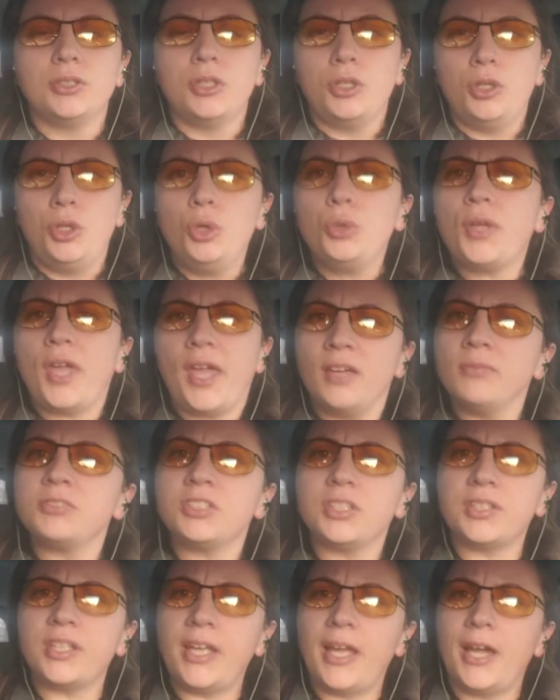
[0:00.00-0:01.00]
who came
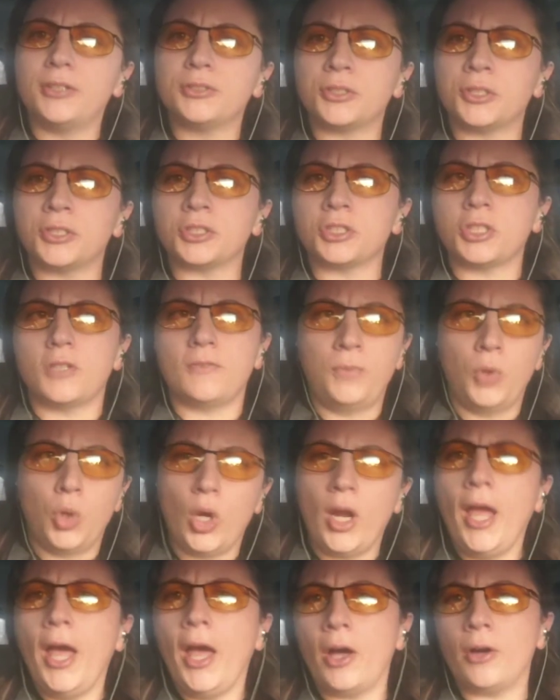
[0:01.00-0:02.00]
to the elders
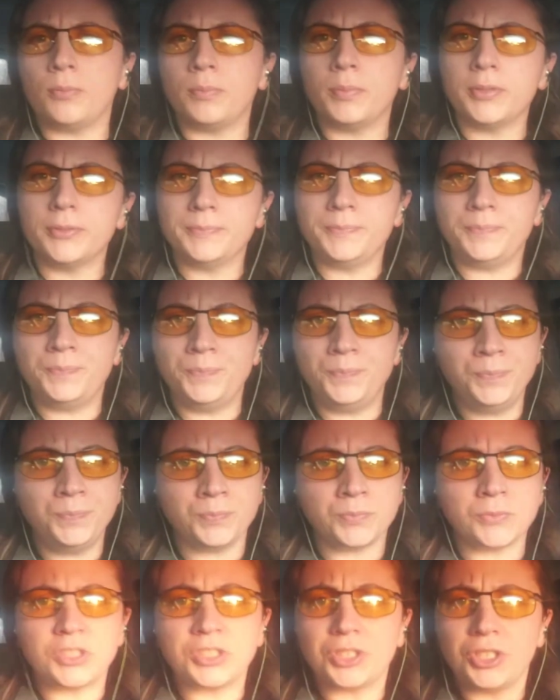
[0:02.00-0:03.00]
for help,
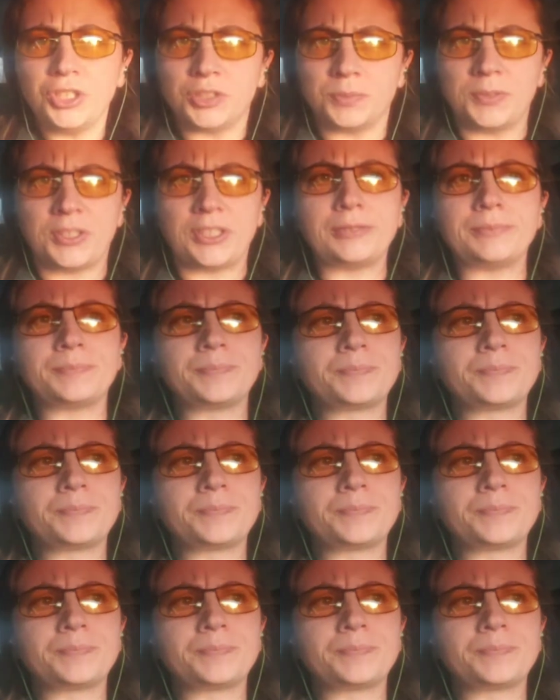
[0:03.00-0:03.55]
excuse me,